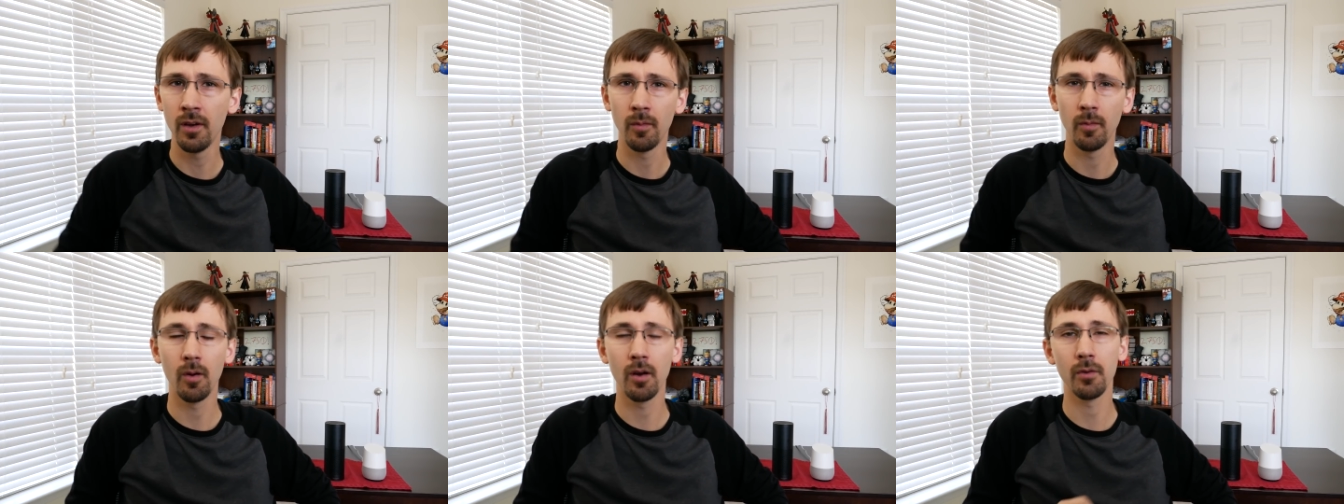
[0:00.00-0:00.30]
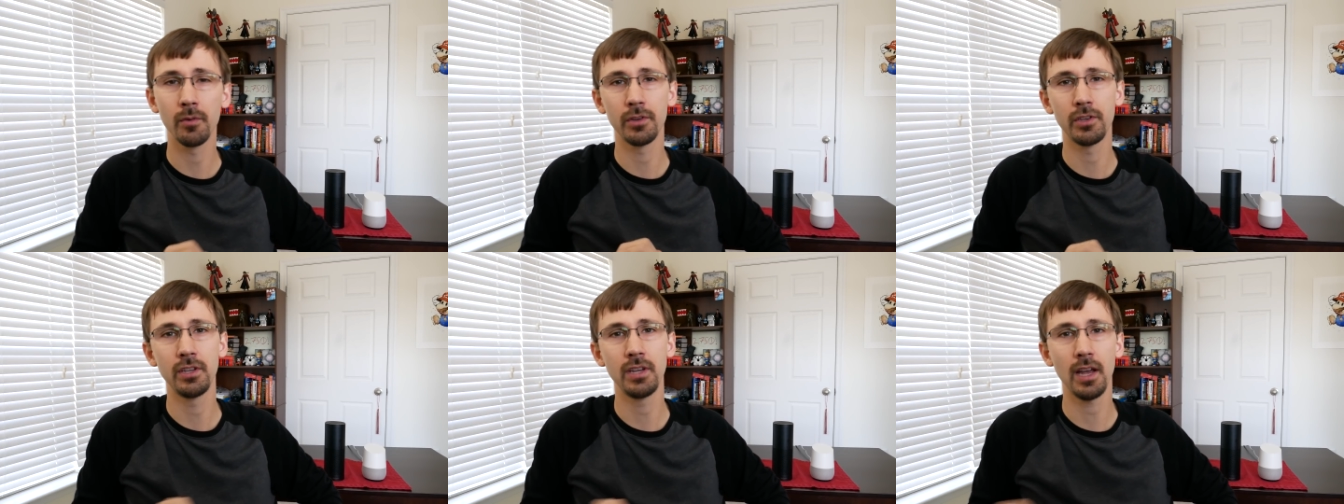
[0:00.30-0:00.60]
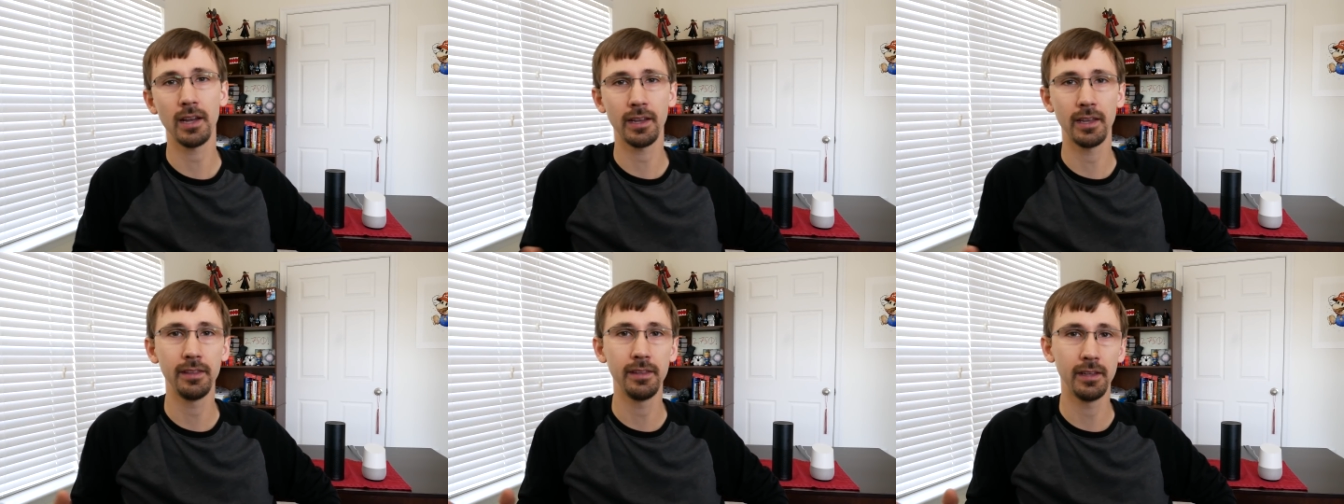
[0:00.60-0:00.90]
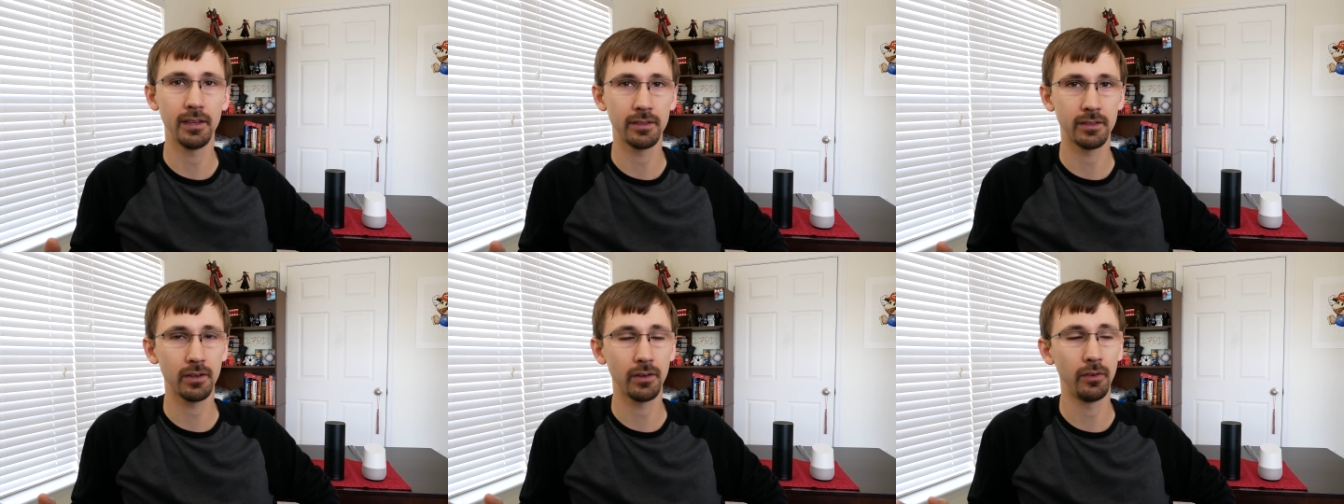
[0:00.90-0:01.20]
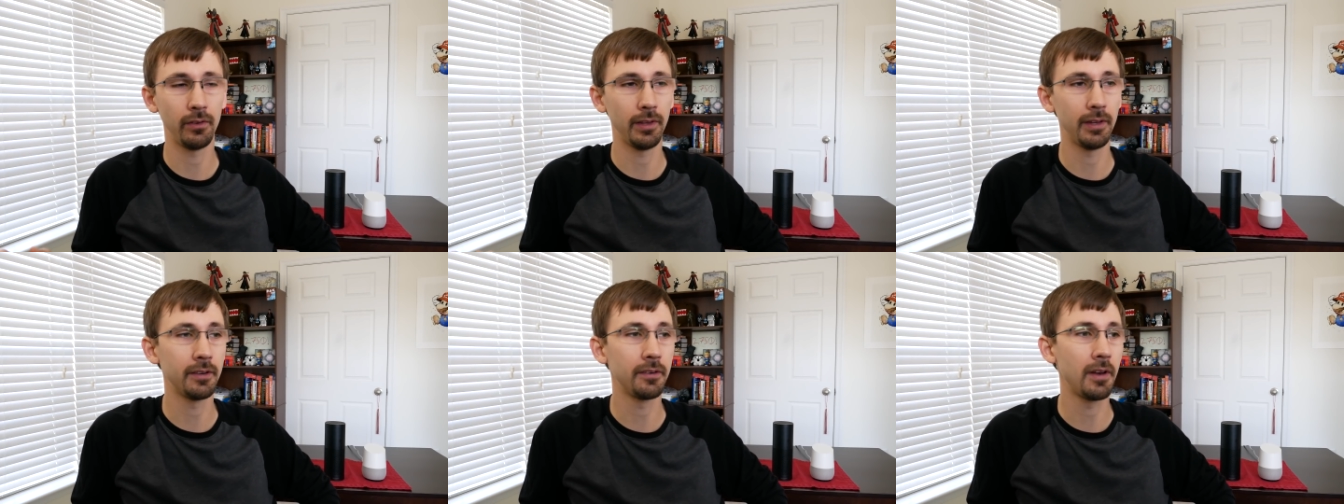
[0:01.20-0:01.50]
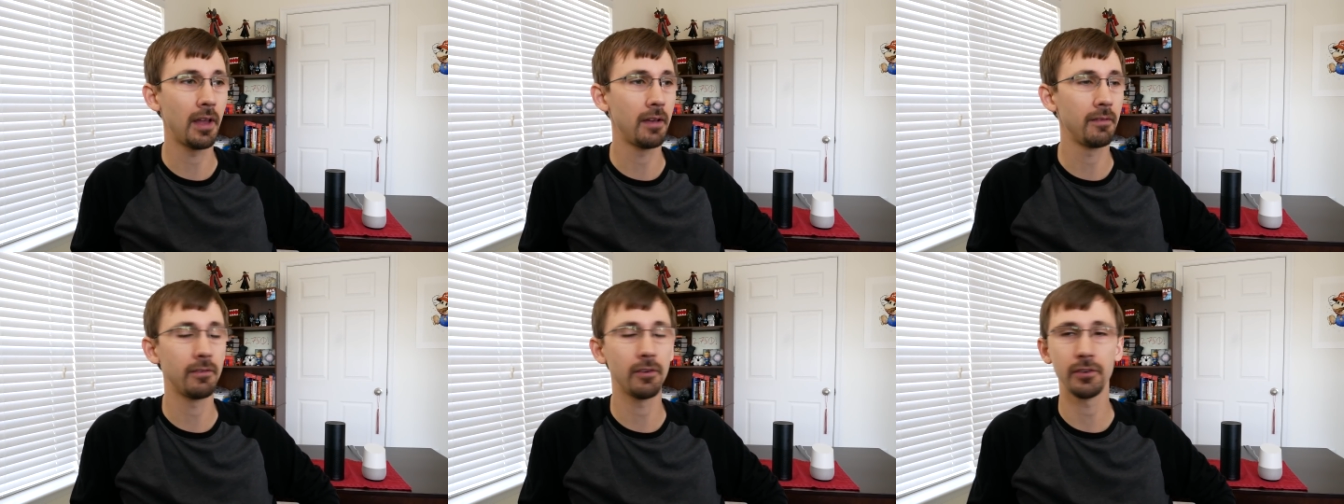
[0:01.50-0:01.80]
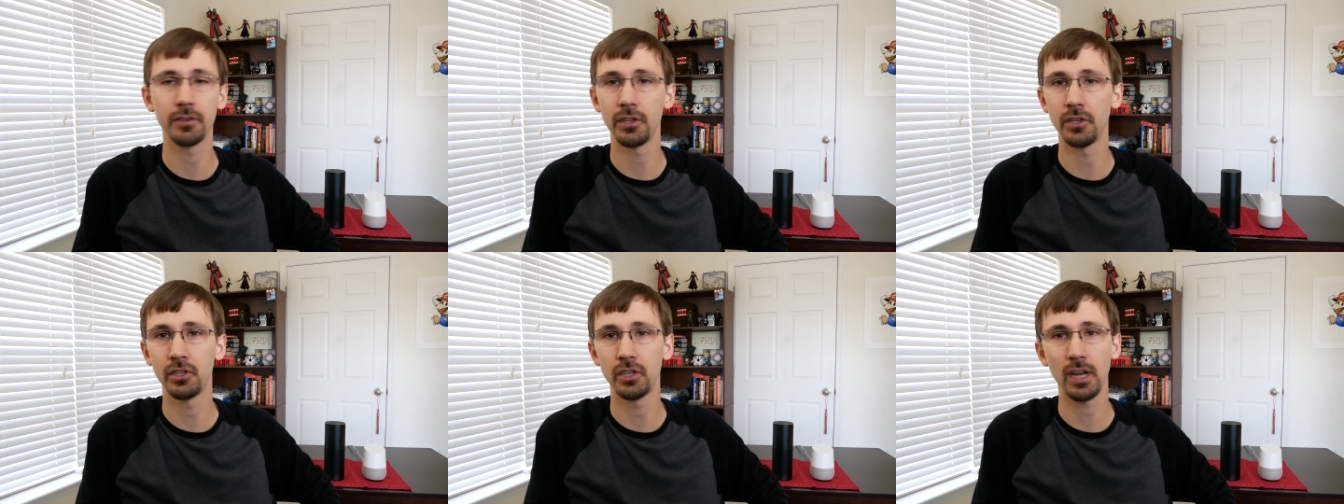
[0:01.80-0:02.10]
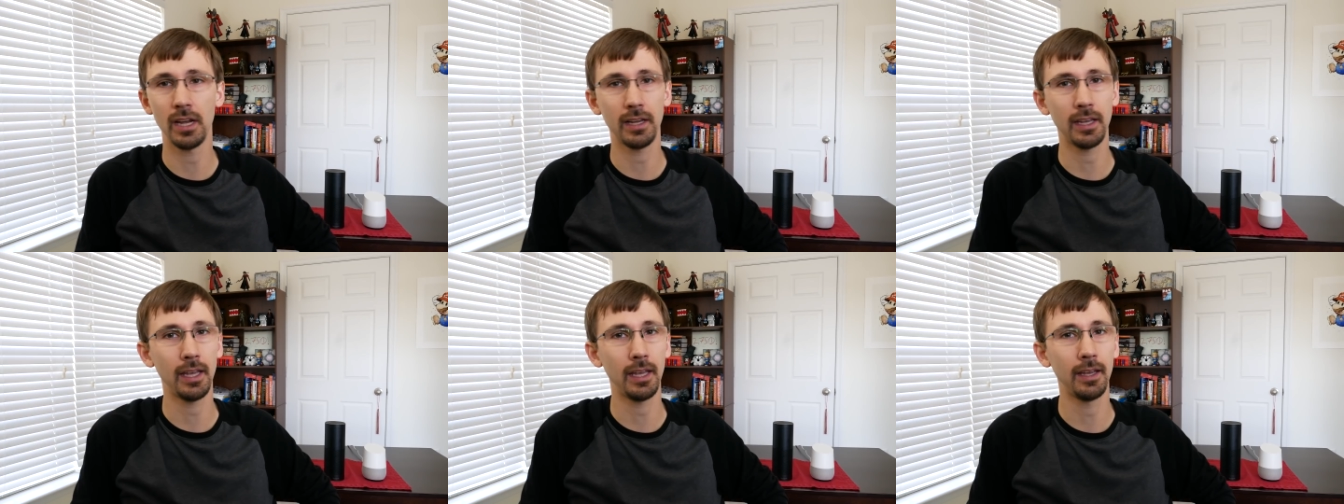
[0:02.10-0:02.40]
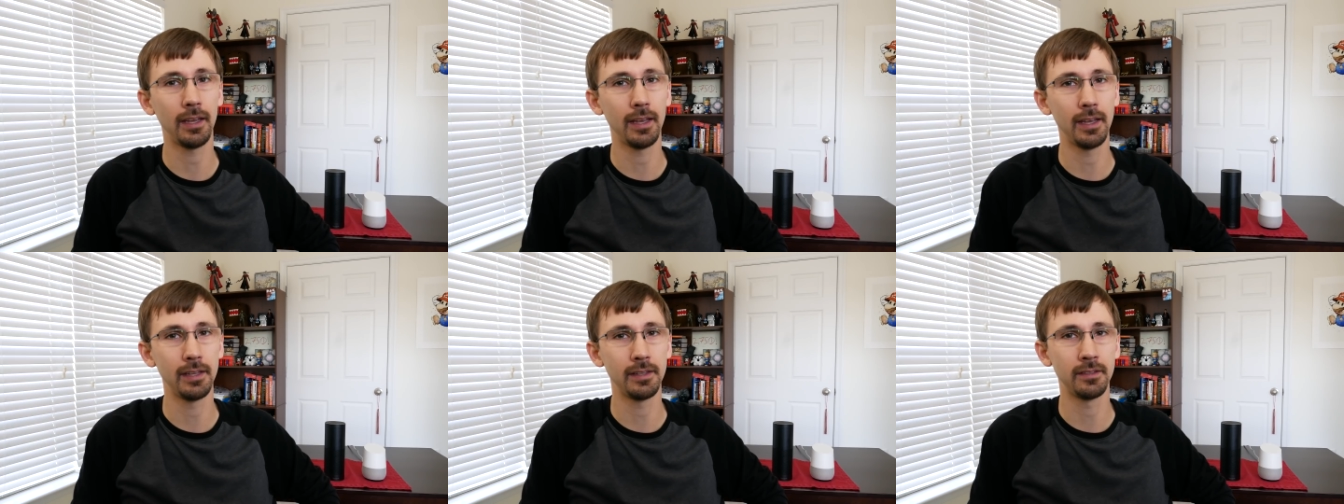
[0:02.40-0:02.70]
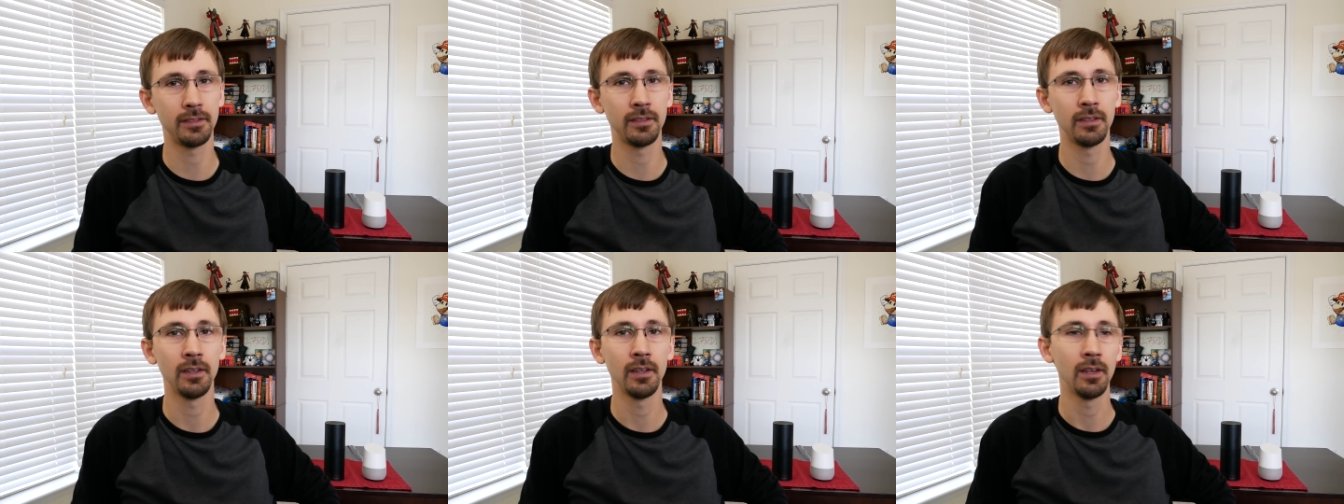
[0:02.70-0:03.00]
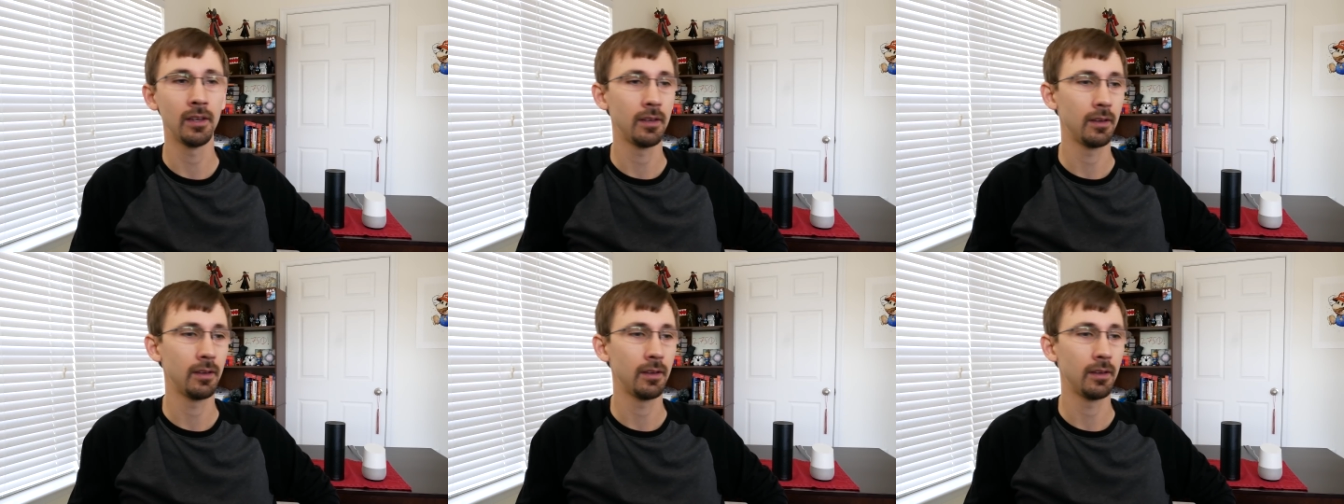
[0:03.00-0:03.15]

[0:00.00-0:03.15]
where it was checking the external internet versus checking its,